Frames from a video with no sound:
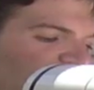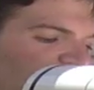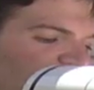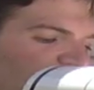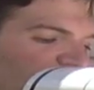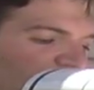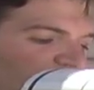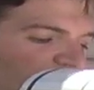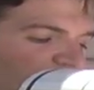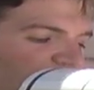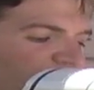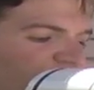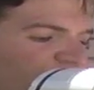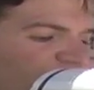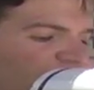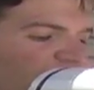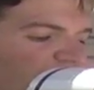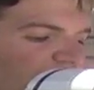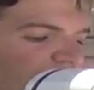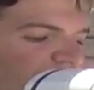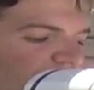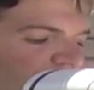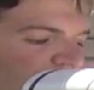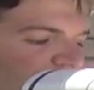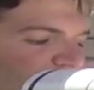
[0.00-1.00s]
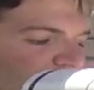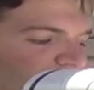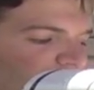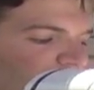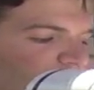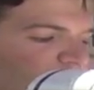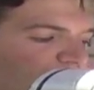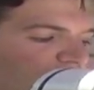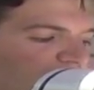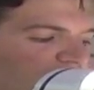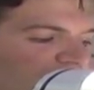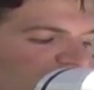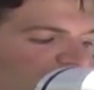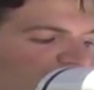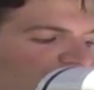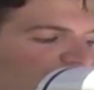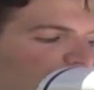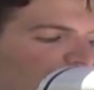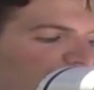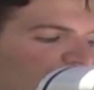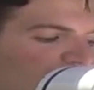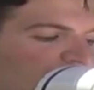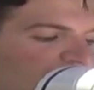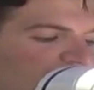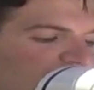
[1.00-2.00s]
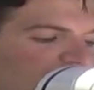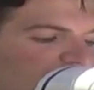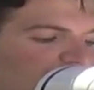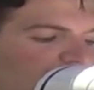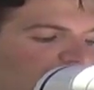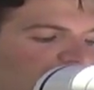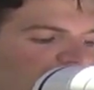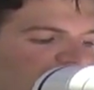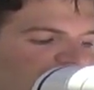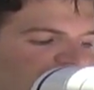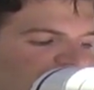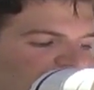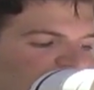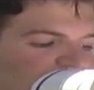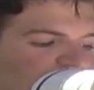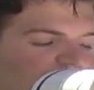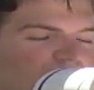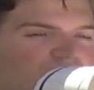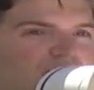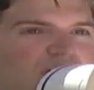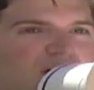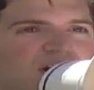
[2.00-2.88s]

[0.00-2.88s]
The life of our country depends on our participation.